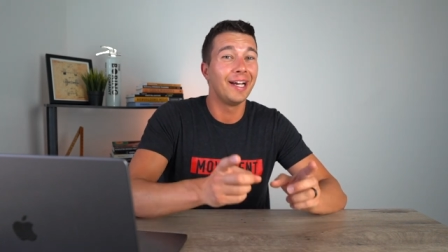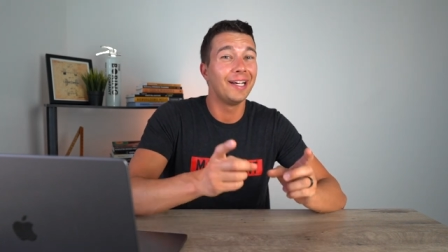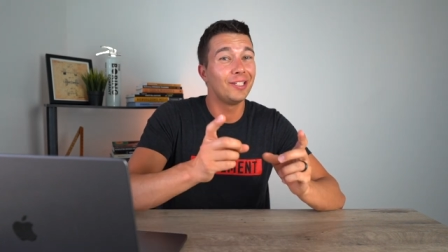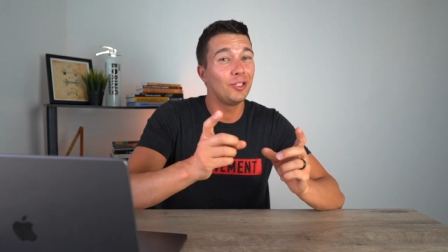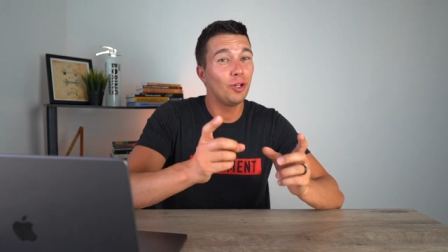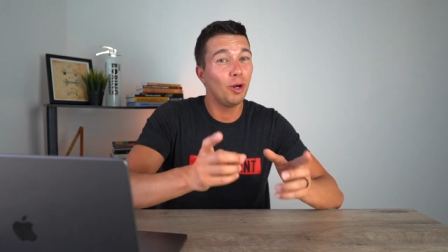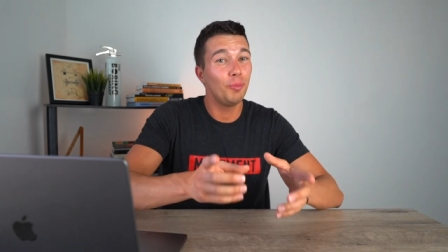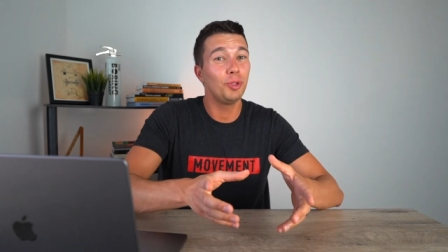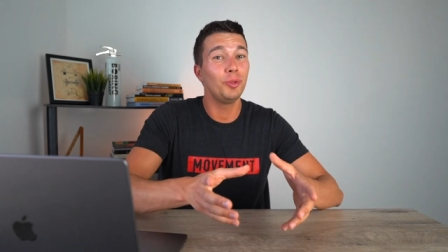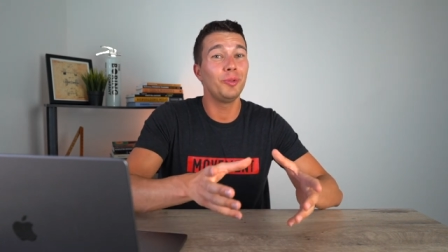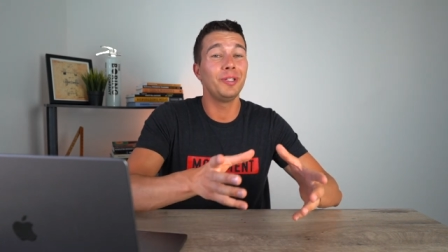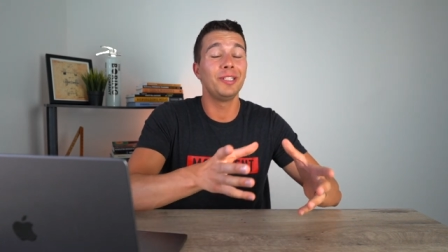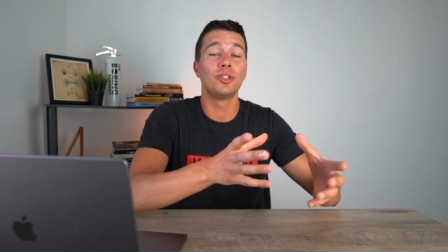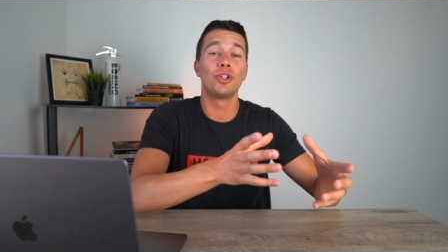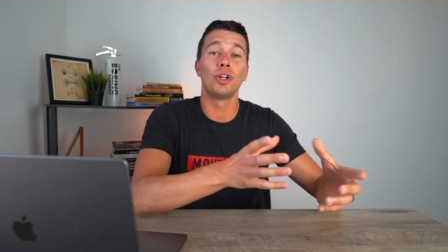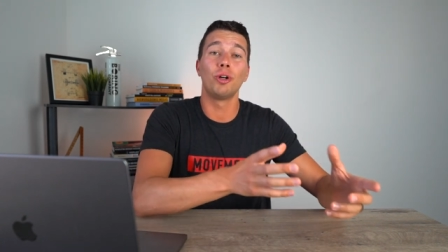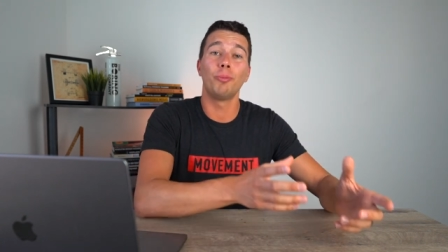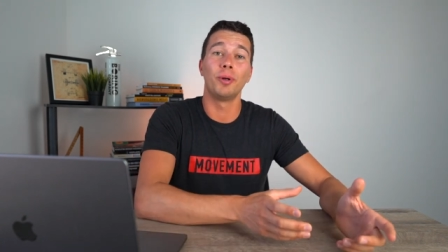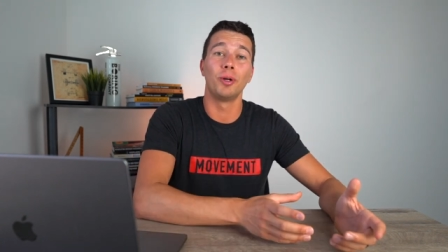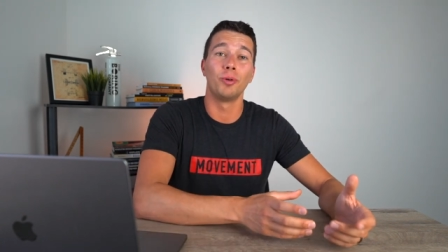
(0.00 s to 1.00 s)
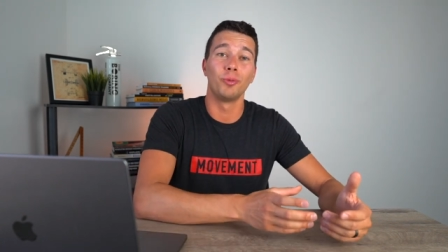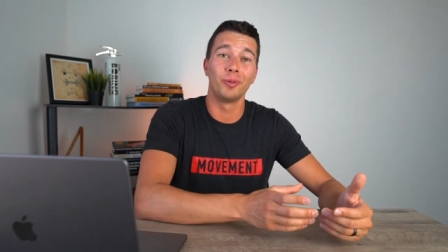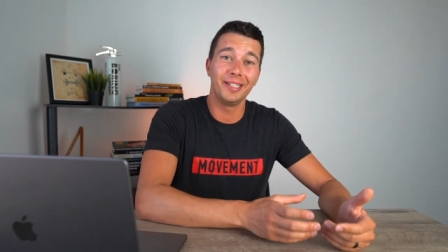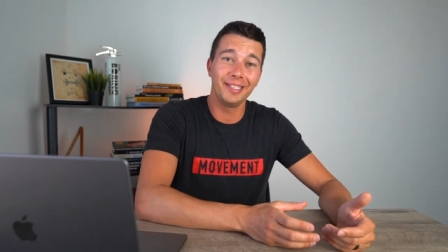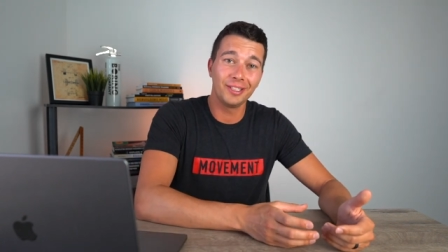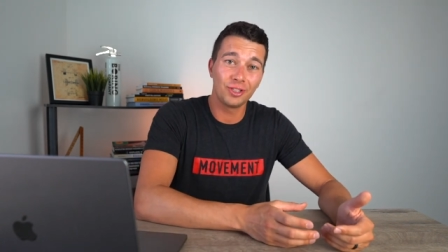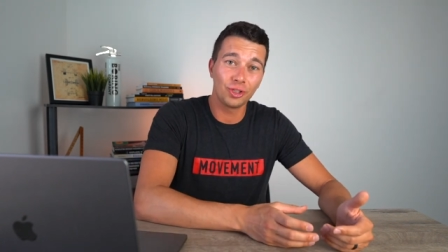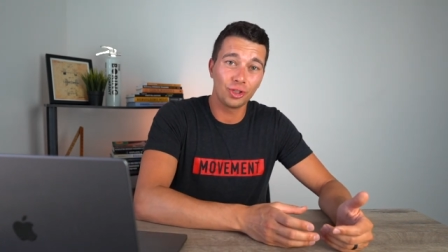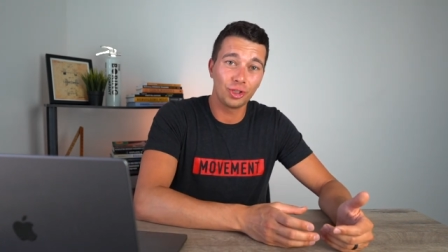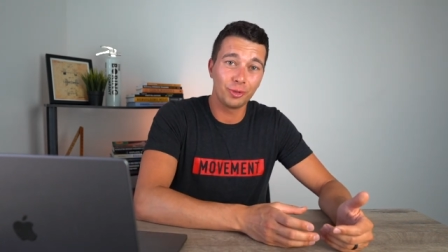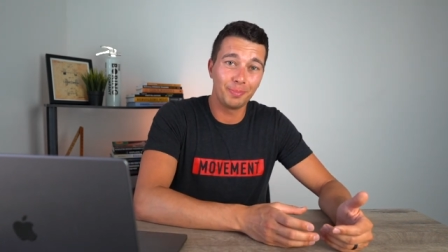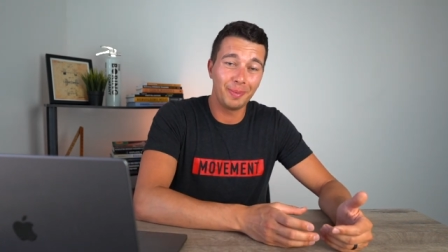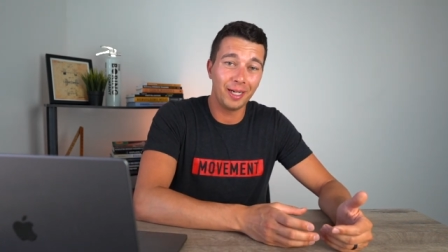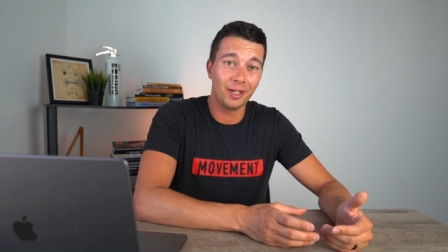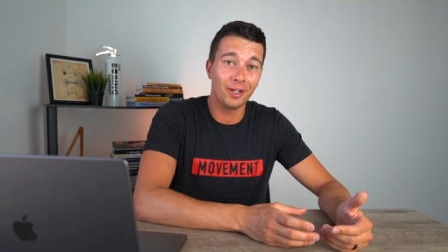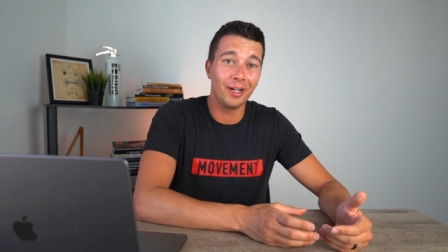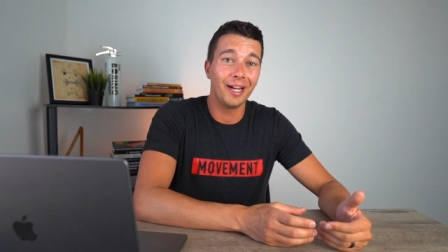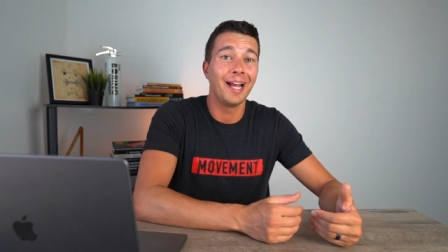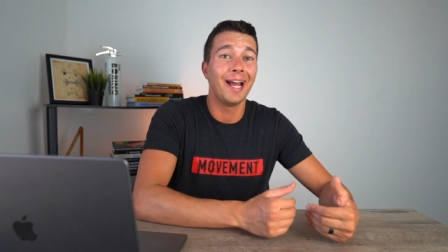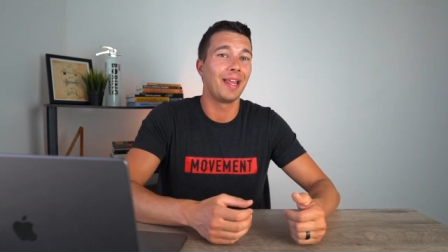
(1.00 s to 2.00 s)
to help you interpret research
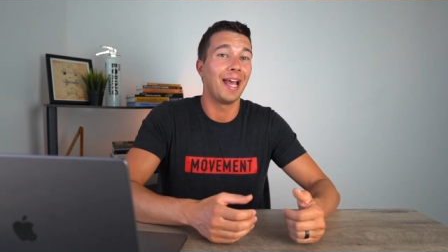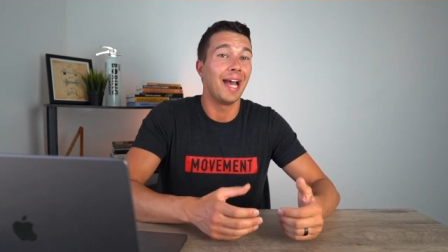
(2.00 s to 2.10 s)
better,